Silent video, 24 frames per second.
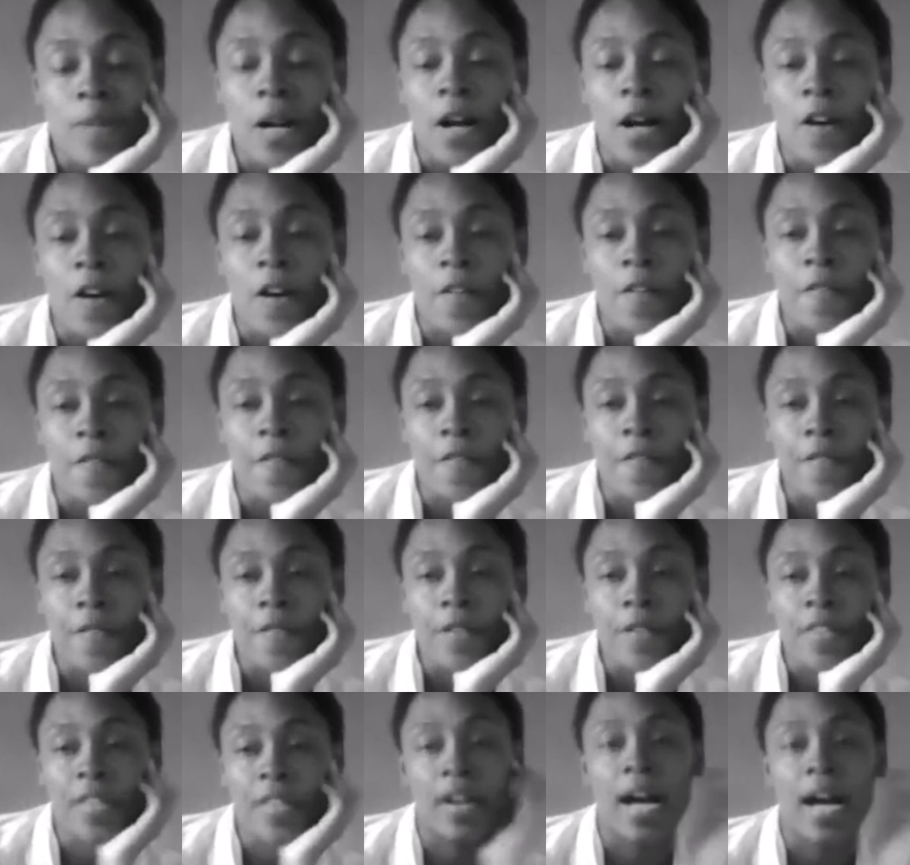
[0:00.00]
of
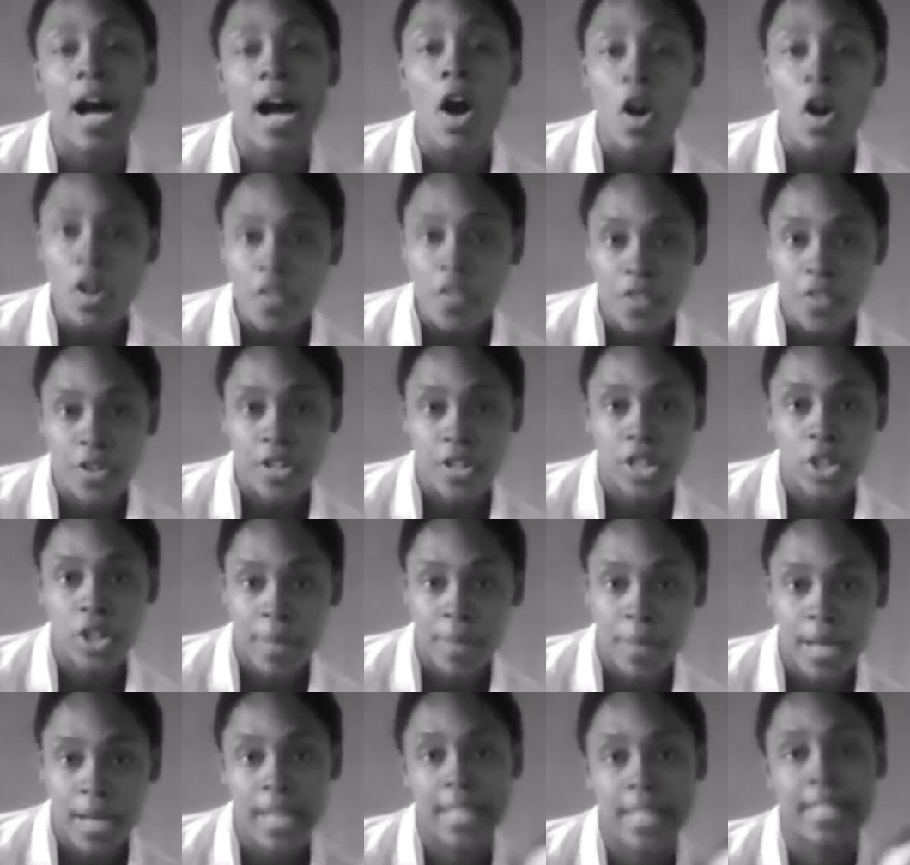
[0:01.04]
the Harvard
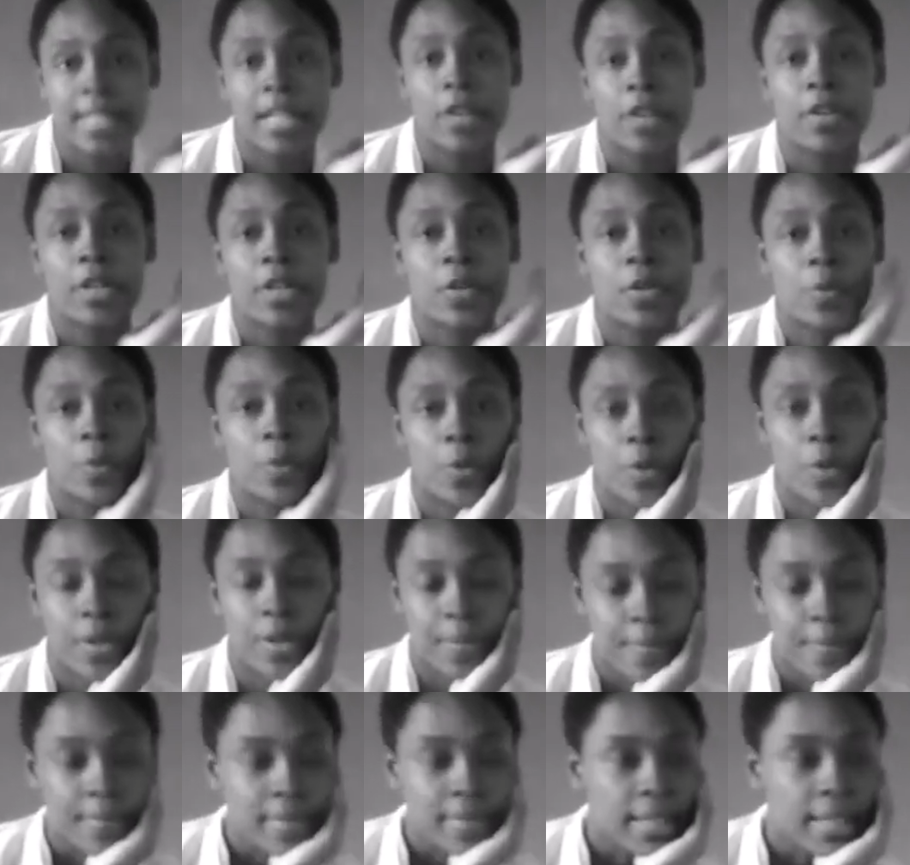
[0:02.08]
Humanitarian Award.
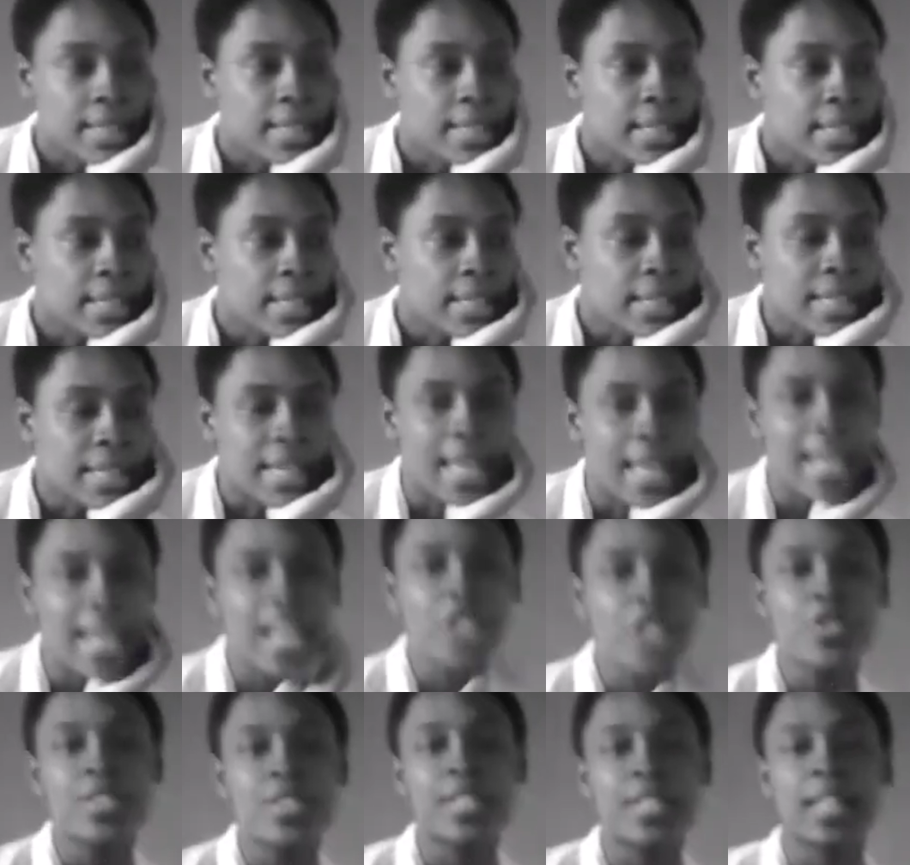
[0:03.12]
And
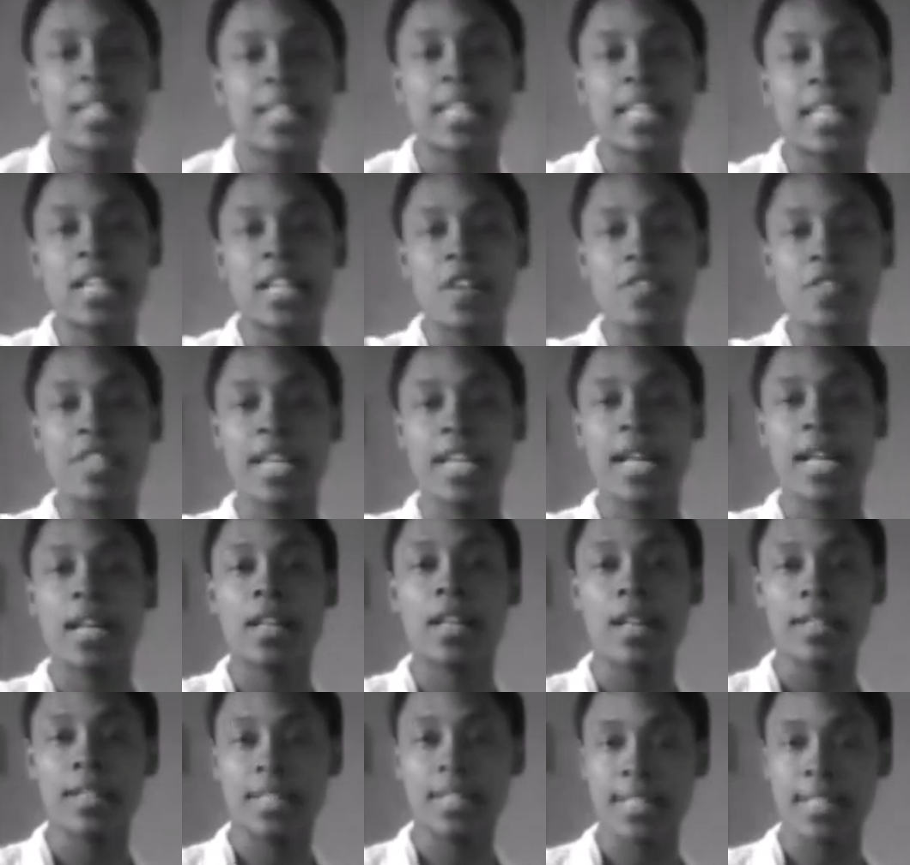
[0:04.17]
interestingly enough, she had a
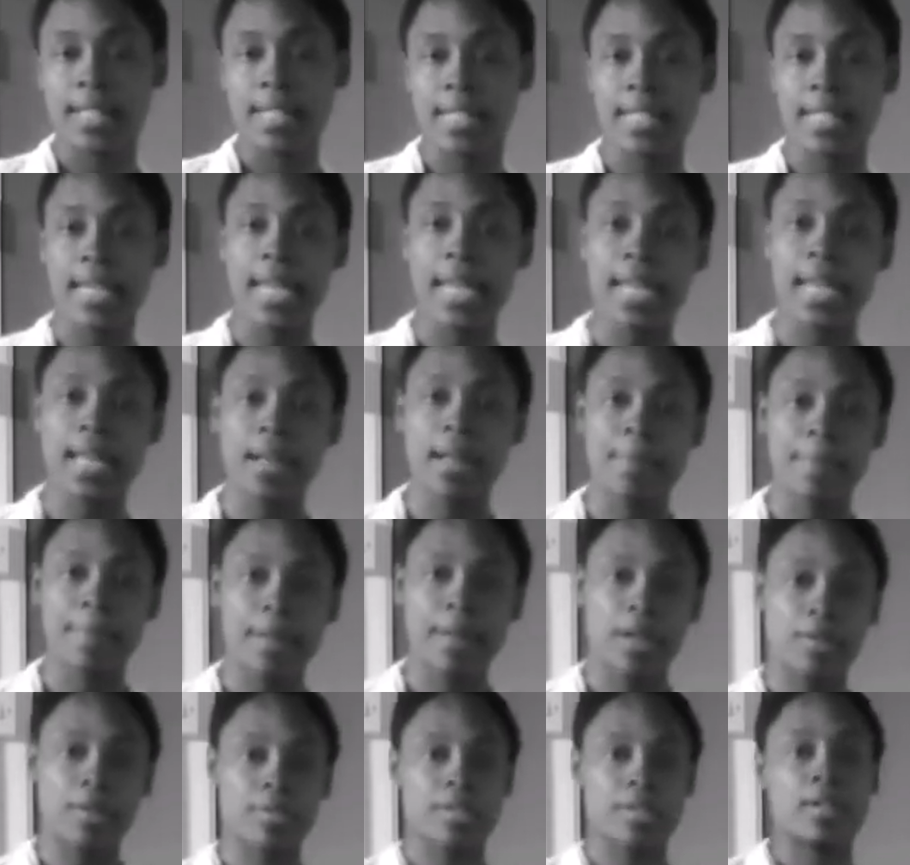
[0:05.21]
lot to say
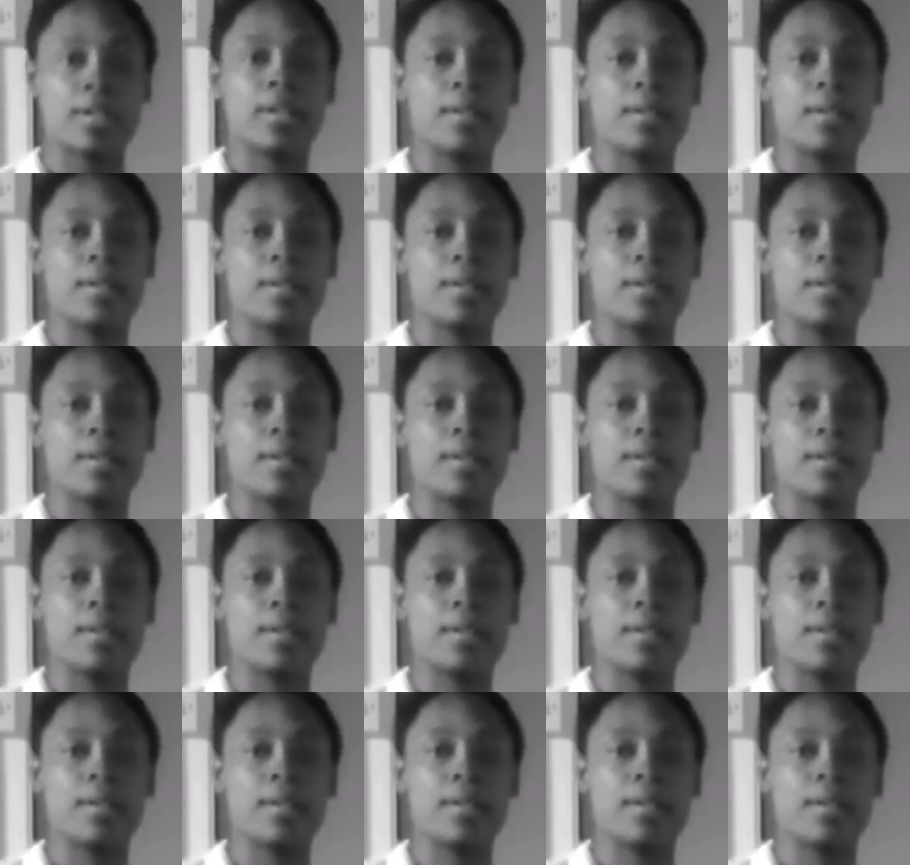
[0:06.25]
about